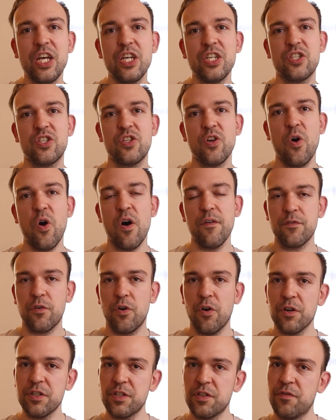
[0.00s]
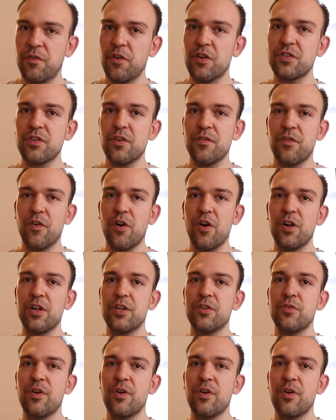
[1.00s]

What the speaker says: So of course, first of all,